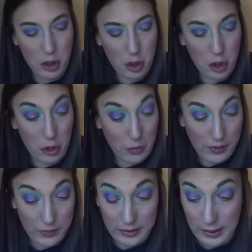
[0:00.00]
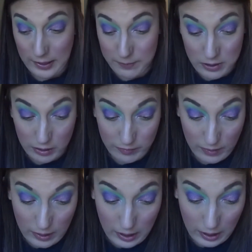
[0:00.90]
2 or 3 times so
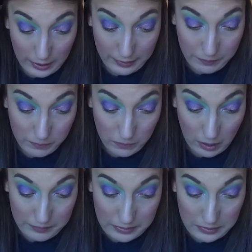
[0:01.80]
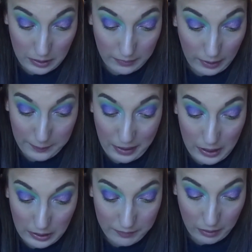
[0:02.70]
far. I love this color. I mean, I
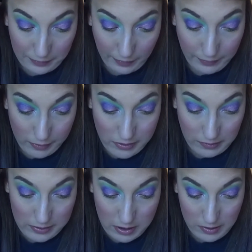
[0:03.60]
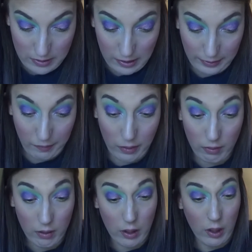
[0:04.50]
love all the colors, so let's just not even
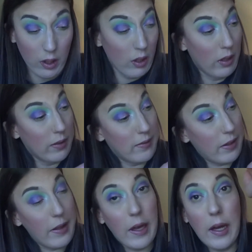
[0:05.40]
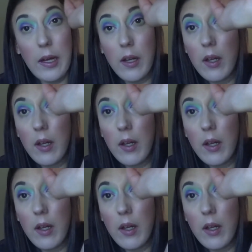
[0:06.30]
say that.